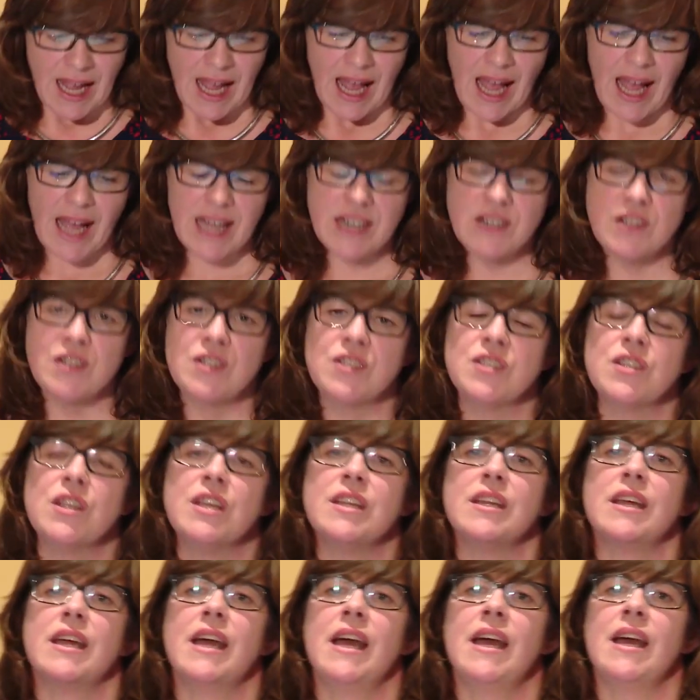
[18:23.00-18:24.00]
And
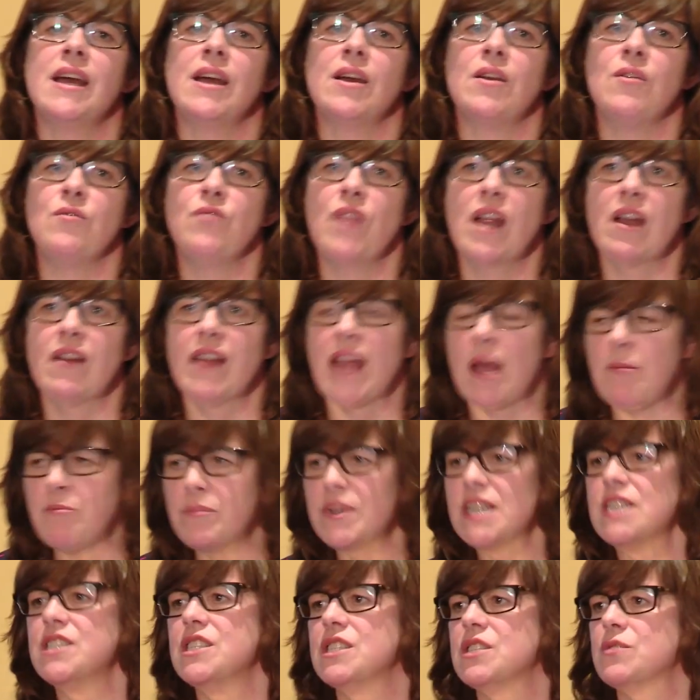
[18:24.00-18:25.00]
very
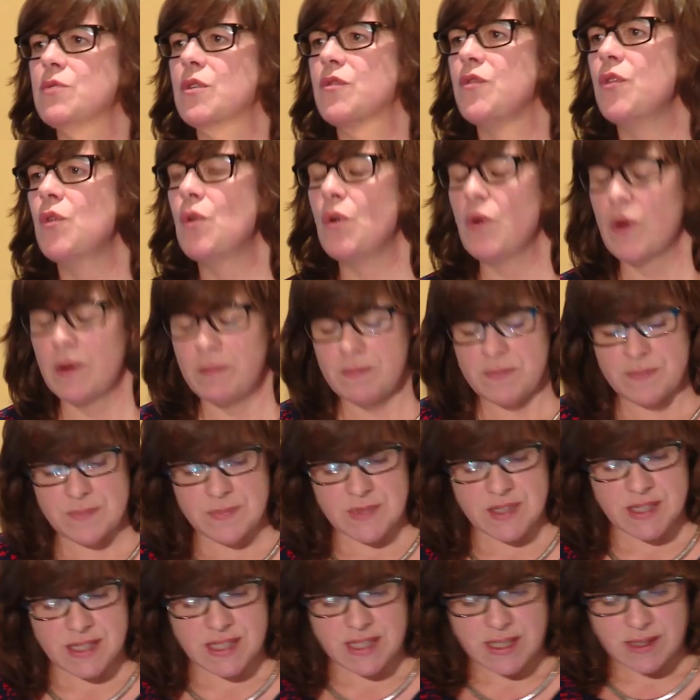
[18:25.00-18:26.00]
ambitious
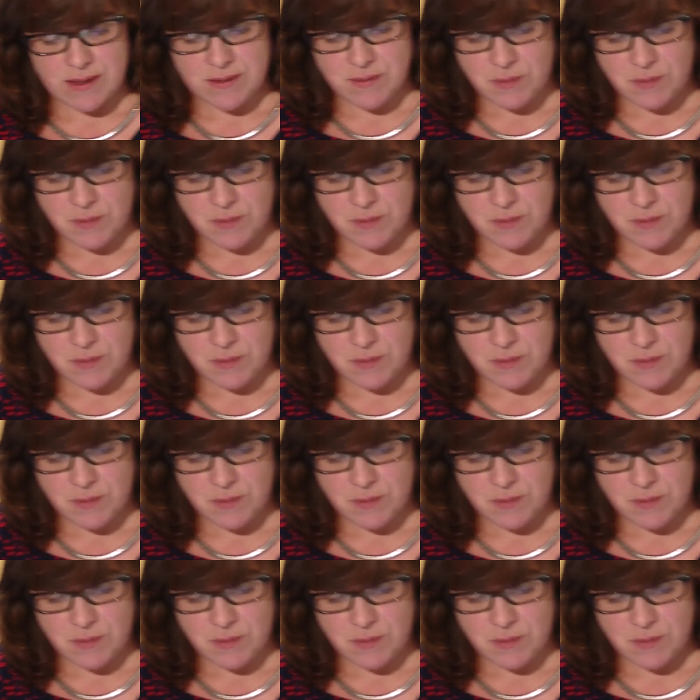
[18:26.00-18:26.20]
reforms,